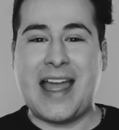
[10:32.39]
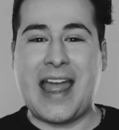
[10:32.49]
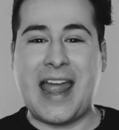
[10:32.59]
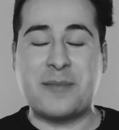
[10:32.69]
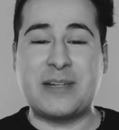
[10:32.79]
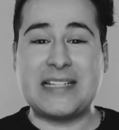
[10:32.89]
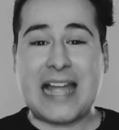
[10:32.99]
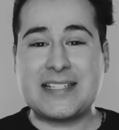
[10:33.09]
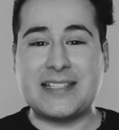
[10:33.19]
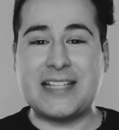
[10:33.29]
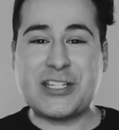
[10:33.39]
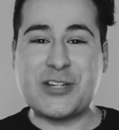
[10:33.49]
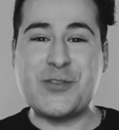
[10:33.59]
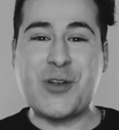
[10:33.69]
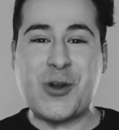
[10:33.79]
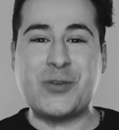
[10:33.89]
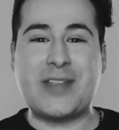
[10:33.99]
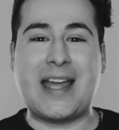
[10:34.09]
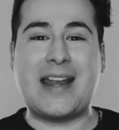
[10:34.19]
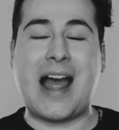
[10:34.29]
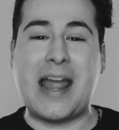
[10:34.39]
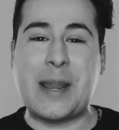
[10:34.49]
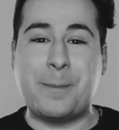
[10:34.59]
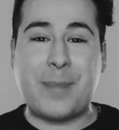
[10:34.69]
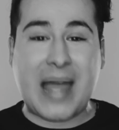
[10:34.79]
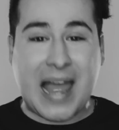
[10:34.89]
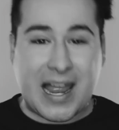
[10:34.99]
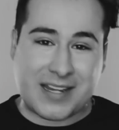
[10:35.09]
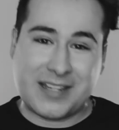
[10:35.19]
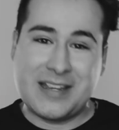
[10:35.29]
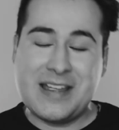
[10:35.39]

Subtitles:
and I'm glad to let you know that I am back.